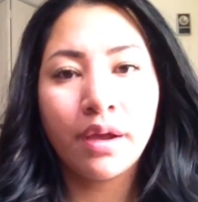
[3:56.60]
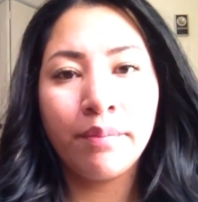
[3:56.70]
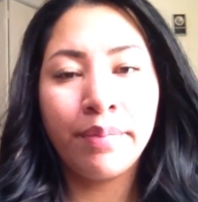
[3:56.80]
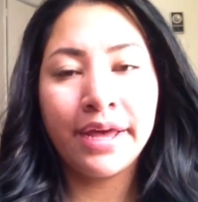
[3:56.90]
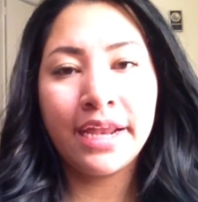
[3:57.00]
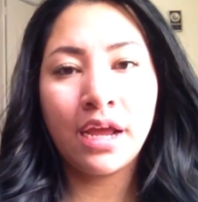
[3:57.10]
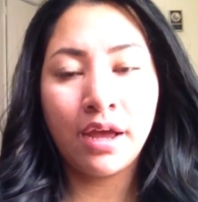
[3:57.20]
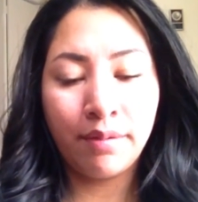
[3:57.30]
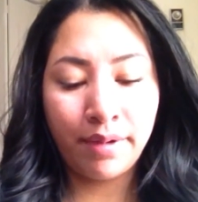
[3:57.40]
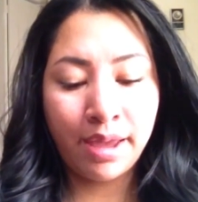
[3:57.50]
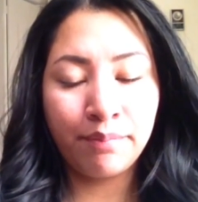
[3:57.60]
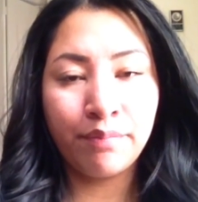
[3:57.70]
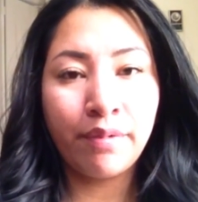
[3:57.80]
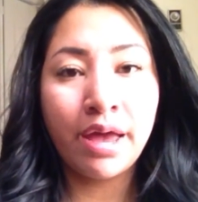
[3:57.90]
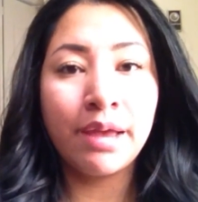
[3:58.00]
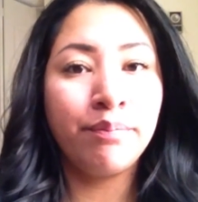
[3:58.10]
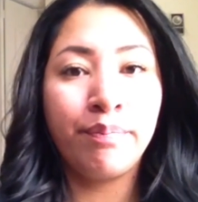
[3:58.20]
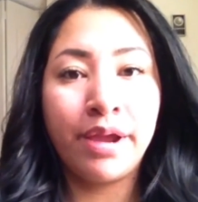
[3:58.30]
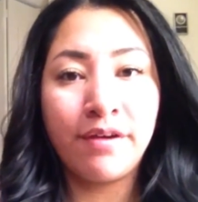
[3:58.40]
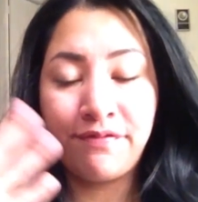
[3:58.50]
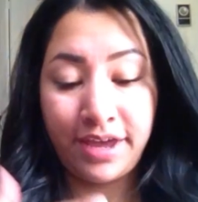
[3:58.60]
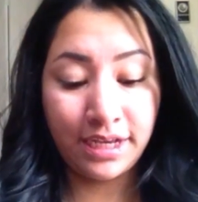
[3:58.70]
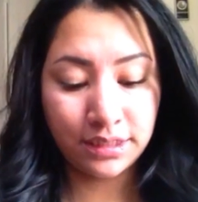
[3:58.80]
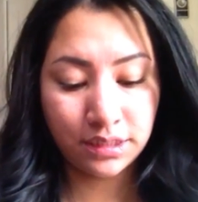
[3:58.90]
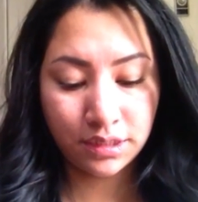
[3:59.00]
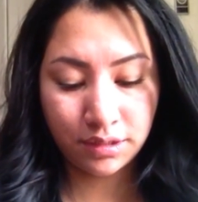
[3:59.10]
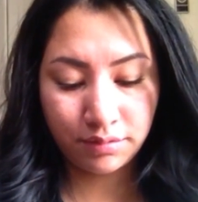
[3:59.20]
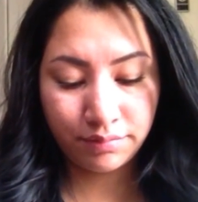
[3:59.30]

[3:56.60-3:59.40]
But I'm barefaced.